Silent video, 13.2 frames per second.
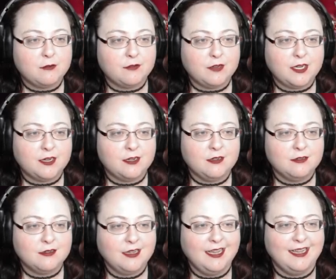over here
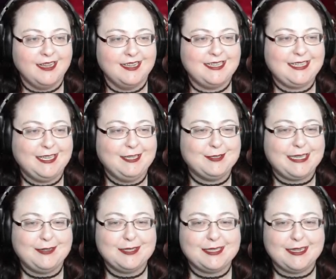to use
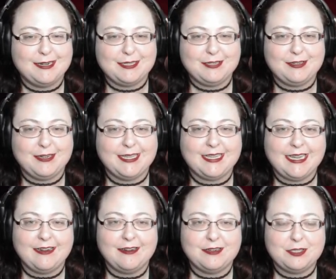Outstar to create the
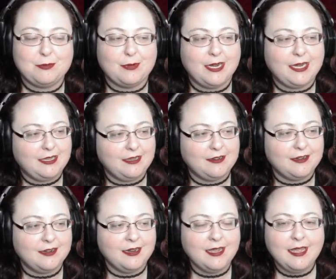character right
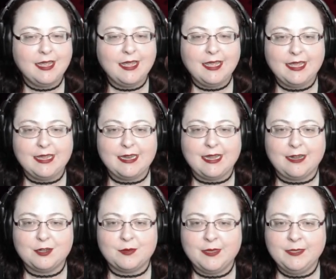here in
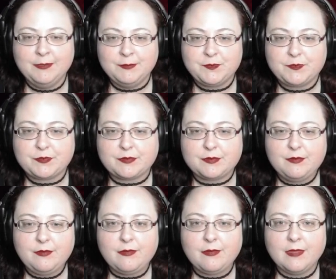Alchemy.
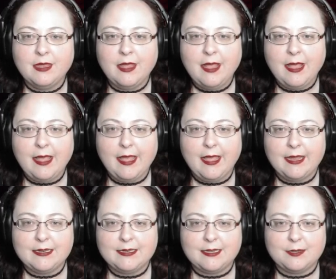
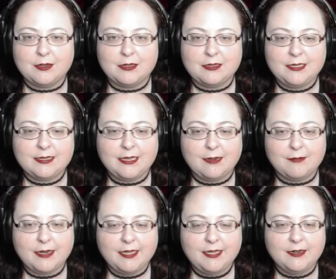And I'm going to click that
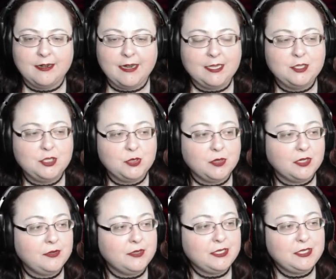right here, and you are
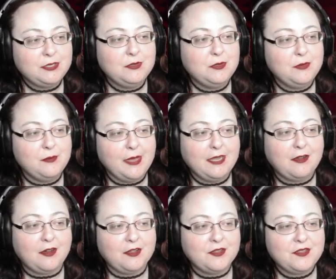going to make
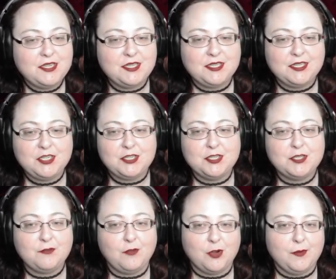all the decisions
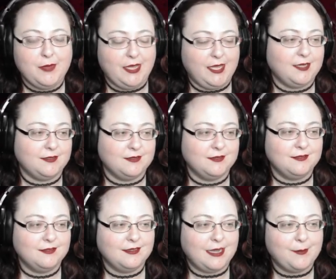for me.
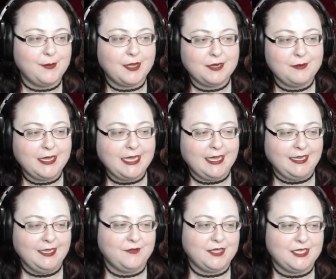I'm not going to make
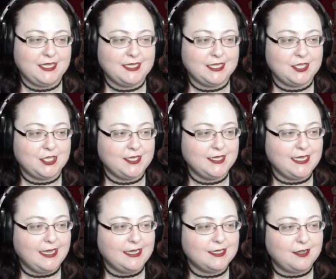any of the decisions,
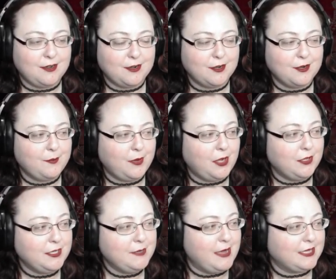and our
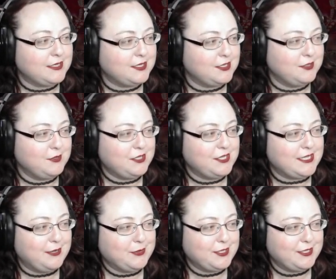Polymaster, which is
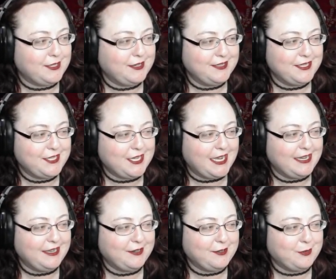Outstar in the chat
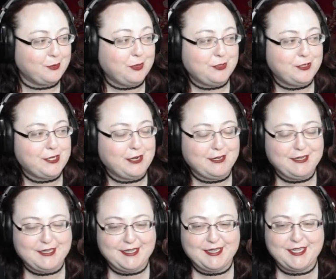here, or World of
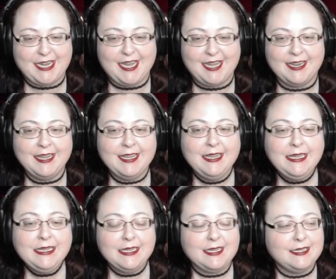Darkness in the chat,
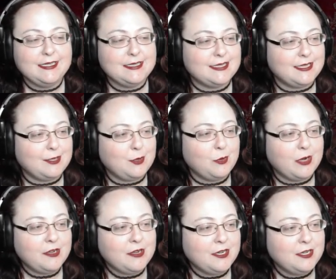is where
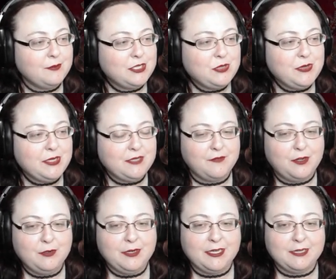you're going to be doing the
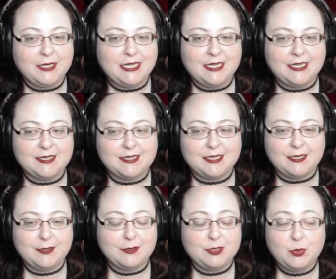voting, because
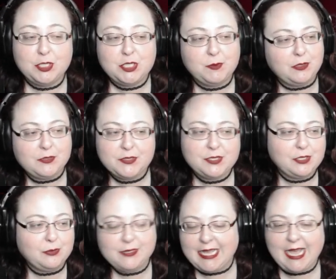Twitch polls
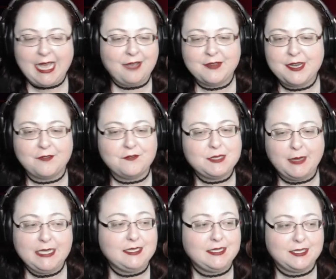don't have enough
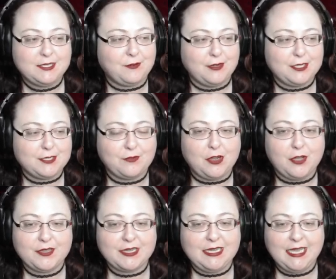spaces for us for all
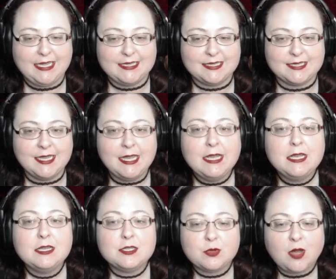the clans.
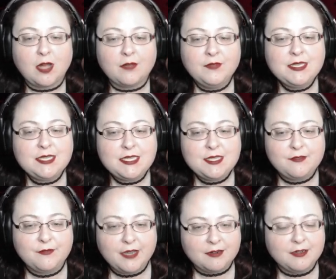So obviously the
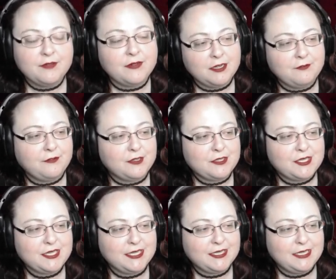very, very first
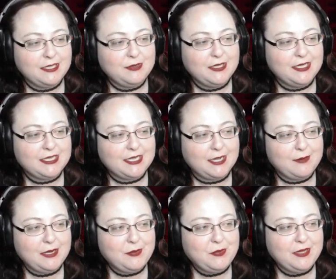thing that you need to come
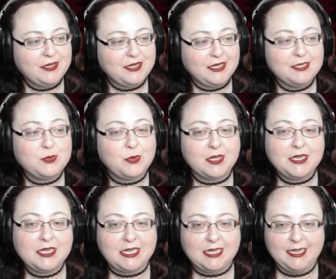up with is what
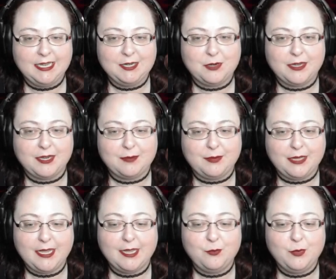clan we're going to
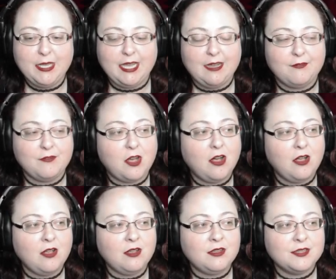play, and we have
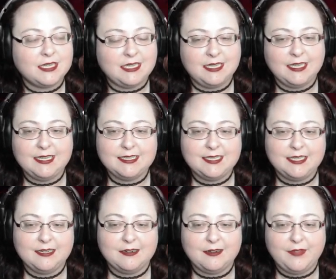all the clans
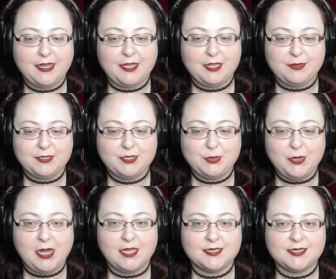here available to
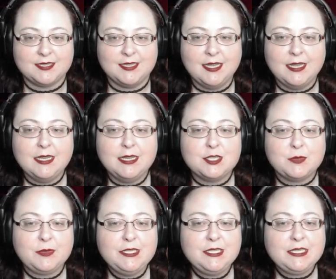us. So
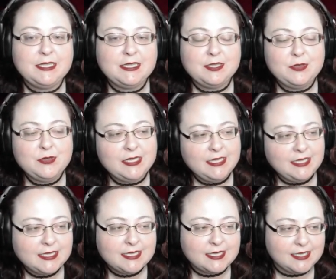please click those
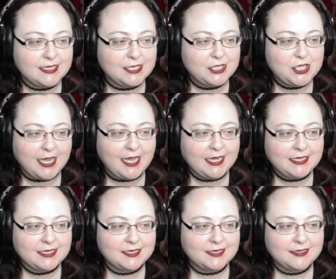links in the
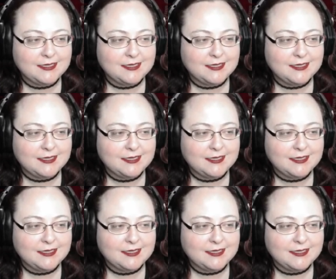chat